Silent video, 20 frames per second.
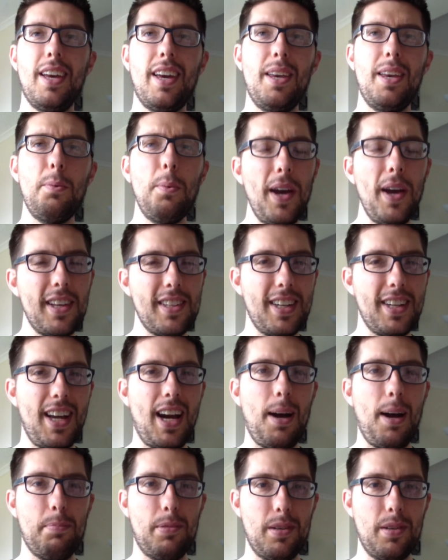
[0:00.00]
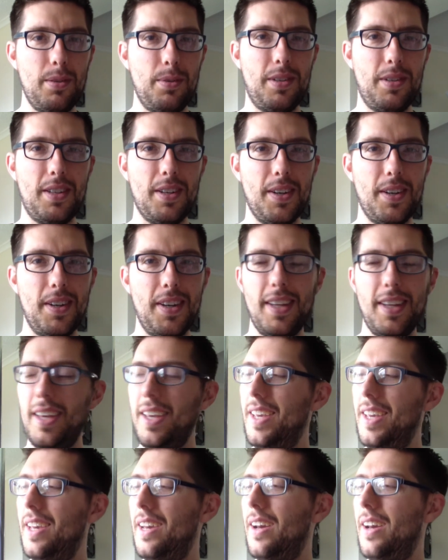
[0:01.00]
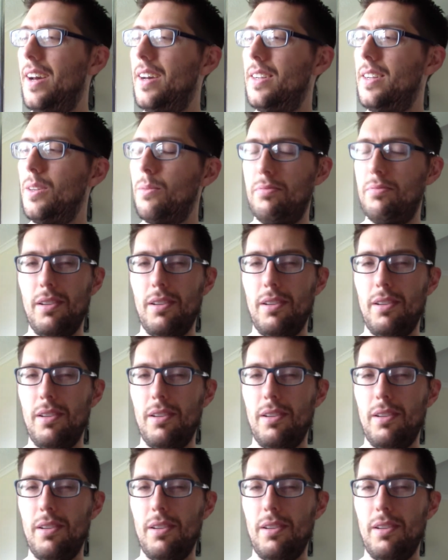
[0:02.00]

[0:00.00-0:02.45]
He weighs an absolute ton, and he'll